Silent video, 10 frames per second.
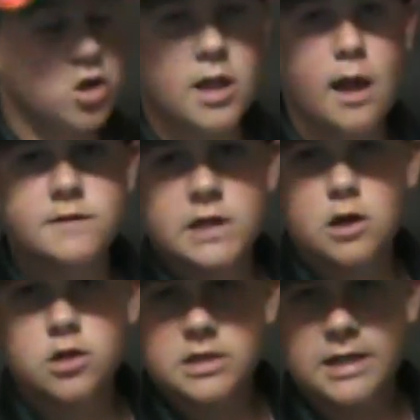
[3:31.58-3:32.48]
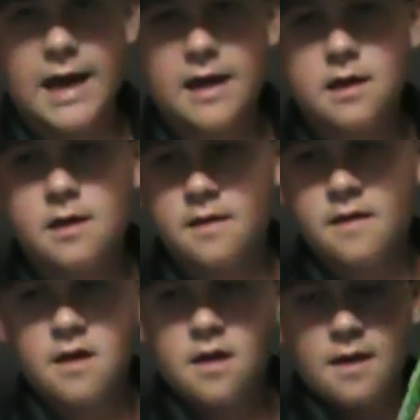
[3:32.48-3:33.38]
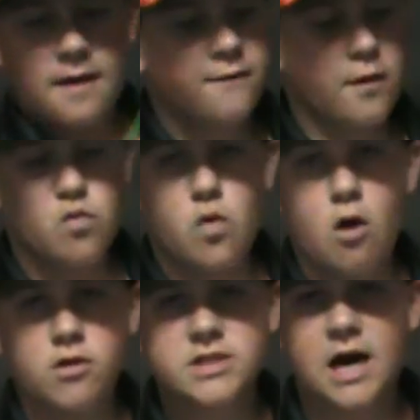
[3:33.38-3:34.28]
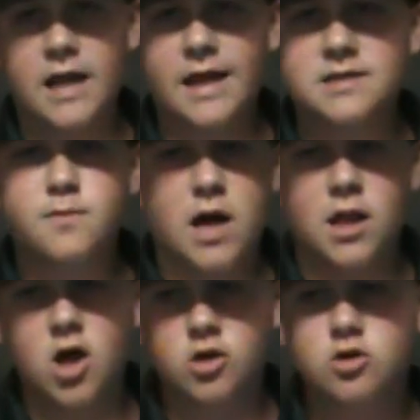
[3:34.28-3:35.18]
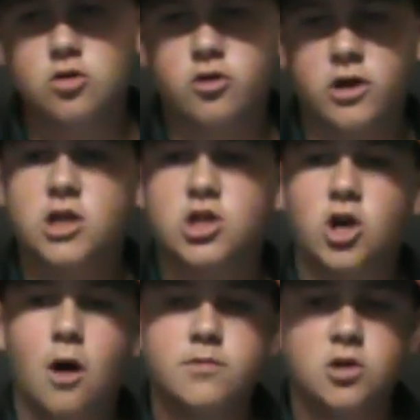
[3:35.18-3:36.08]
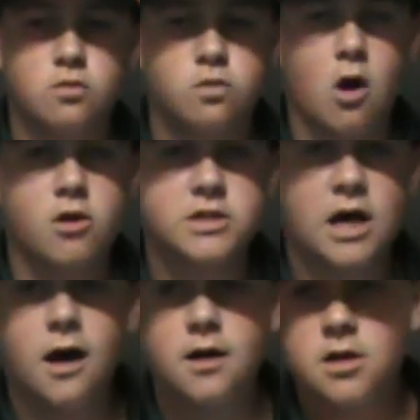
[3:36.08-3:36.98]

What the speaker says: gloves I got today from Waratah. That's my local cricket shop. It's called Waratah.